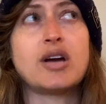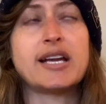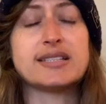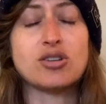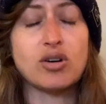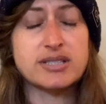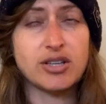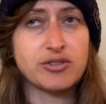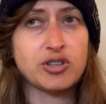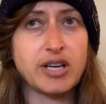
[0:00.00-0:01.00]
and it's all
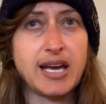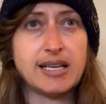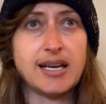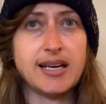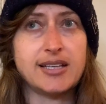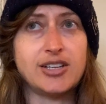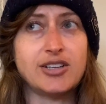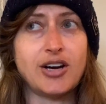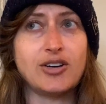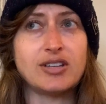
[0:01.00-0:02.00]
self-created, you
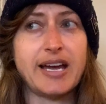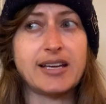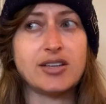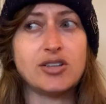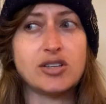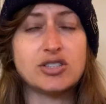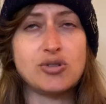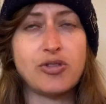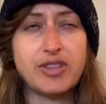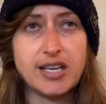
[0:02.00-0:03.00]
know, like, because
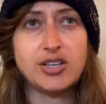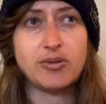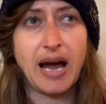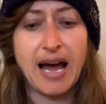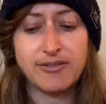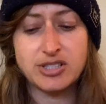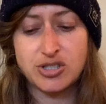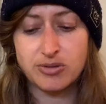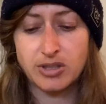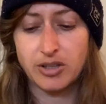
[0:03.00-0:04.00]
you think you have to
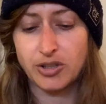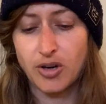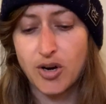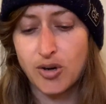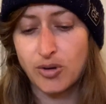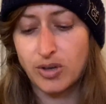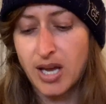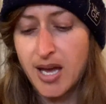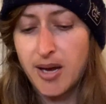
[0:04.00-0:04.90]
do it on your own.